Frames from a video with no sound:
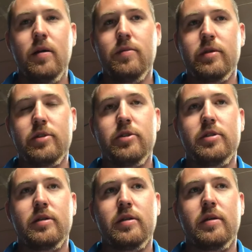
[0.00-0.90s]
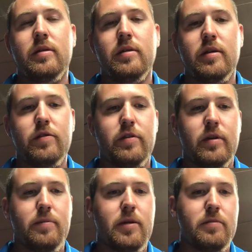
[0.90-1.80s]
which the FAA
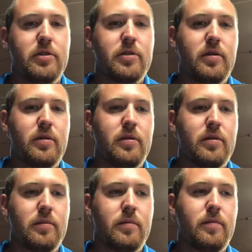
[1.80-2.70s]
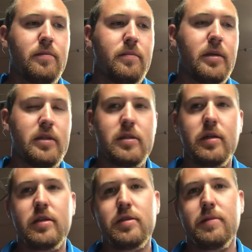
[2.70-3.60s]
published many
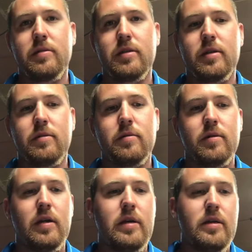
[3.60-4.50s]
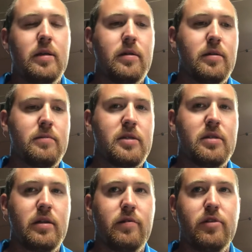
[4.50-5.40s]
studies about how
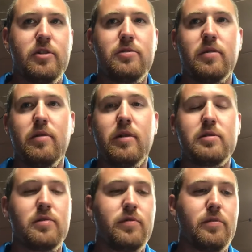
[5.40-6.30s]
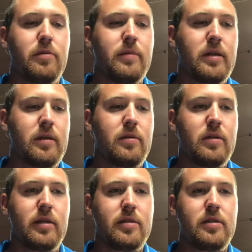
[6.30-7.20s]
descending faster than 1,000 feet per minute
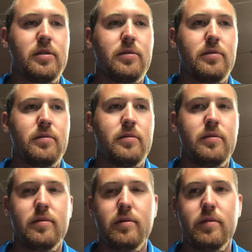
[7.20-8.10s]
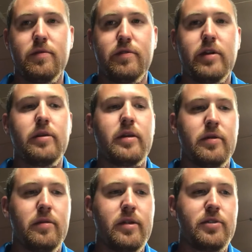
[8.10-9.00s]
leads to very
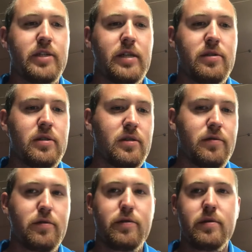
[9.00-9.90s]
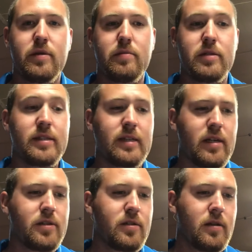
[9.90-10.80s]
increased chances of
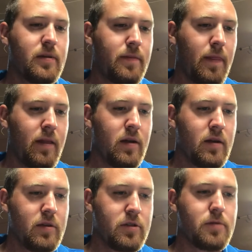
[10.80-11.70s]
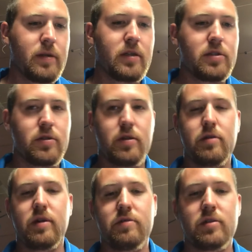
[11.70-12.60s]
disaster, just because your
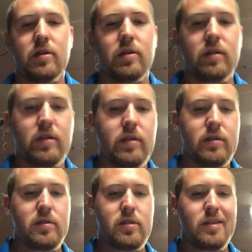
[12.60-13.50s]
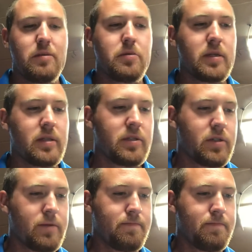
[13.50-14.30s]
aircraft's not in a stable condition.